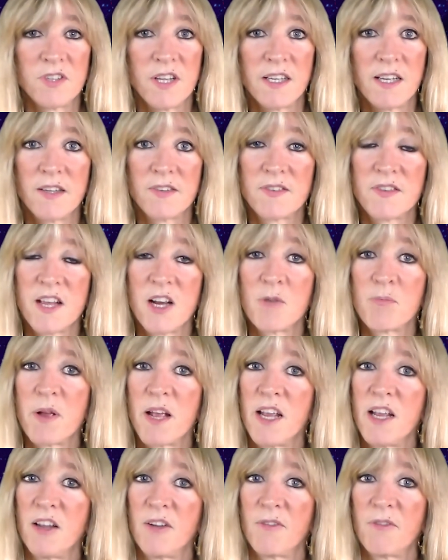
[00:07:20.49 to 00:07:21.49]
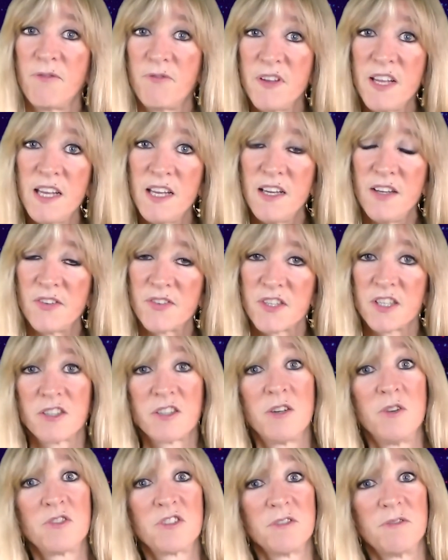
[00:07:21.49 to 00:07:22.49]
I guess they're paying fees that
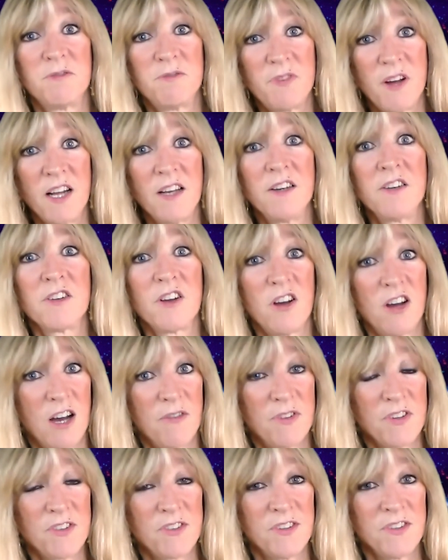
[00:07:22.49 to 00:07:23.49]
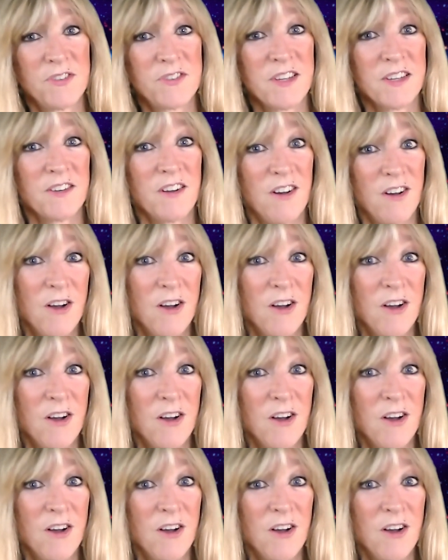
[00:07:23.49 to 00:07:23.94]
go to fund offices that